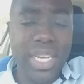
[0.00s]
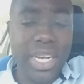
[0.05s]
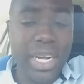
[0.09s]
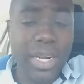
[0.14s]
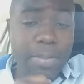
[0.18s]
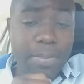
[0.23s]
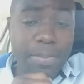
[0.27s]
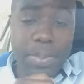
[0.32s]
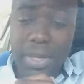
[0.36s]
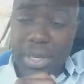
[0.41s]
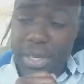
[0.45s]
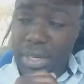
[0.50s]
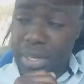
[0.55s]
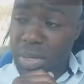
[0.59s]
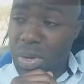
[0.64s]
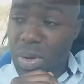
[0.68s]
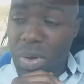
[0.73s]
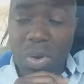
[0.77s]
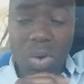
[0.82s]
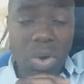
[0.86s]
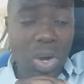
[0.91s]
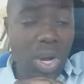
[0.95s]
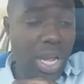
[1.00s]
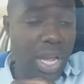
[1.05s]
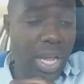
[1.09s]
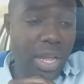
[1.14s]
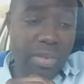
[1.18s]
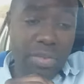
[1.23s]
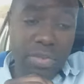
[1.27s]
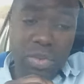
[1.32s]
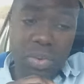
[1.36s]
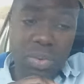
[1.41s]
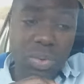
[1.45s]
helping. No, I
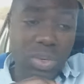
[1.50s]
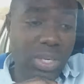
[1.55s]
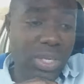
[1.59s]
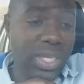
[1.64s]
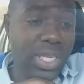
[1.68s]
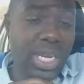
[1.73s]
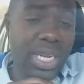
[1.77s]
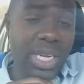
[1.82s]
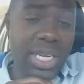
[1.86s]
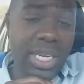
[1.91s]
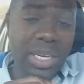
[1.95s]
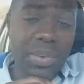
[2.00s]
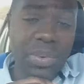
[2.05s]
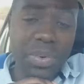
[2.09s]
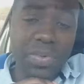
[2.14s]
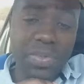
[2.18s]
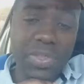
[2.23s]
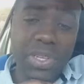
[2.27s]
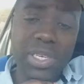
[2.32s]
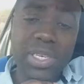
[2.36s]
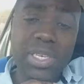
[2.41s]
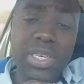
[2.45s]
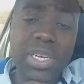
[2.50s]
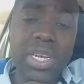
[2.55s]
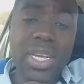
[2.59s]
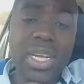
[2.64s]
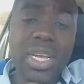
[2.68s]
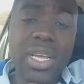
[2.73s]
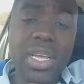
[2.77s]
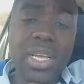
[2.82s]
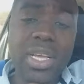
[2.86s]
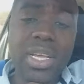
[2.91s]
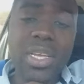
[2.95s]
have to disagree with that.
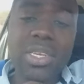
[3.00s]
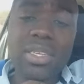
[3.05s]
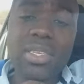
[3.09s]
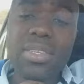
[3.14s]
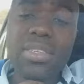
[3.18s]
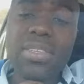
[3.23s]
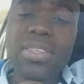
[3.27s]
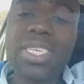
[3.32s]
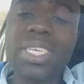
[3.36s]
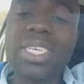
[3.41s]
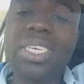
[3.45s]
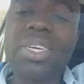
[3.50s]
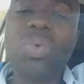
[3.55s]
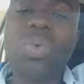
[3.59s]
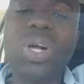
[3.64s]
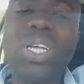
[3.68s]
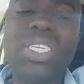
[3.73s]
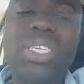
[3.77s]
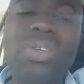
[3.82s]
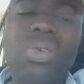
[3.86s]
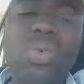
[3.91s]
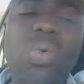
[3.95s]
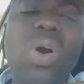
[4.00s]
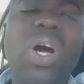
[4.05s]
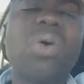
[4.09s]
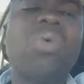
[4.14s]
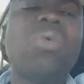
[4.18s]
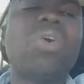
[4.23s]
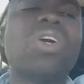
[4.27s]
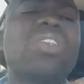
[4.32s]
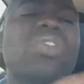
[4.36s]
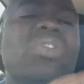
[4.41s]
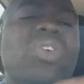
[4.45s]
Cyril was